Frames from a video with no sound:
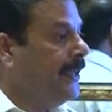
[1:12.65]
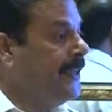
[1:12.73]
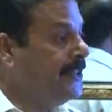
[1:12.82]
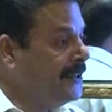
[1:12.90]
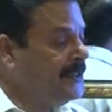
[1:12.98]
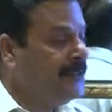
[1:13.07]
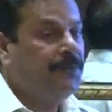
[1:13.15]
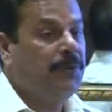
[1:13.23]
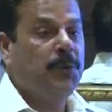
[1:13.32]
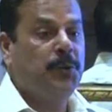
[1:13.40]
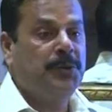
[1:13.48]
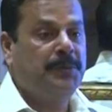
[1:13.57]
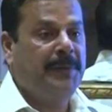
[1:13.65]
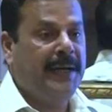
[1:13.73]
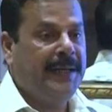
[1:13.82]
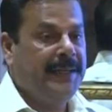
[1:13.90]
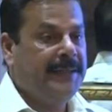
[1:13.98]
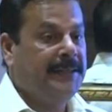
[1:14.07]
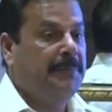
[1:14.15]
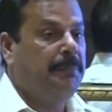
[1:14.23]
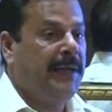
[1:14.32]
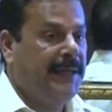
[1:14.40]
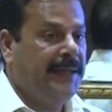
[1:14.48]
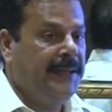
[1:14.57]
It is followed by the
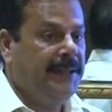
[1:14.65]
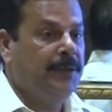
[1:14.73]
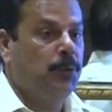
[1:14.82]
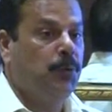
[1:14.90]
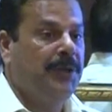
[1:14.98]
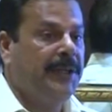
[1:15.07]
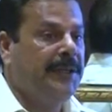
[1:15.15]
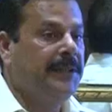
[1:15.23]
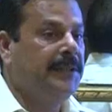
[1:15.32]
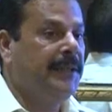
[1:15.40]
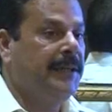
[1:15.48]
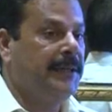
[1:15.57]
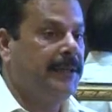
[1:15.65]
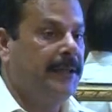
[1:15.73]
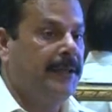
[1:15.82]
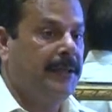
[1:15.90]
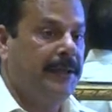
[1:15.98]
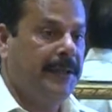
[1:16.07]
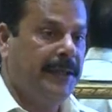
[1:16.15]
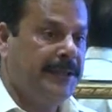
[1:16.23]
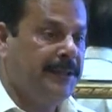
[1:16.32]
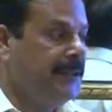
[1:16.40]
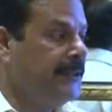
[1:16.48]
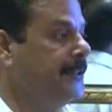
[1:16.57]
planning rooted in their
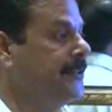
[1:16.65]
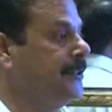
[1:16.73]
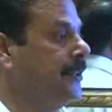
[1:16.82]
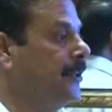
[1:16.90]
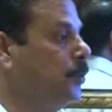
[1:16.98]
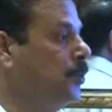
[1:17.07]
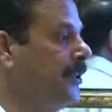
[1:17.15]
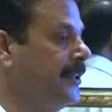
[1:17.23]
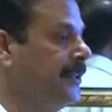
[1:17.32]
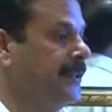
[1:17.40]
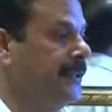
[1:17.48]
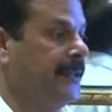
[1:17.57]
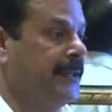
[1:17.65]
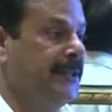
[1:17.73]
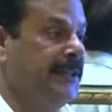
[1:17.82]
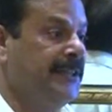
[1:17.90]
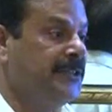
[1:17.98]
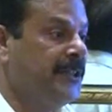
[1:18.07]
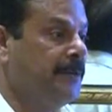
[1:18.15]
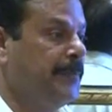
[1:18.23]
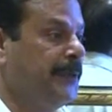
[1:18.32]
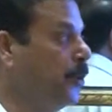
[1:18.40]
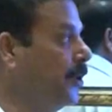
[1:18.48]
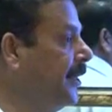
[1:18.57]
realities, rooted in their needs and
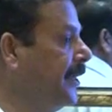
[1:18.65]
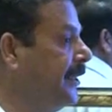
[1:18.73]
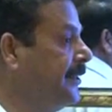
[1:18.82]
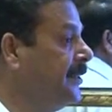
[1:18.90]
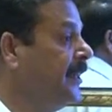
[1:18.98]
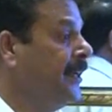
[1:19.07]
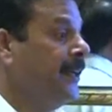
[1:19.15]
priorities.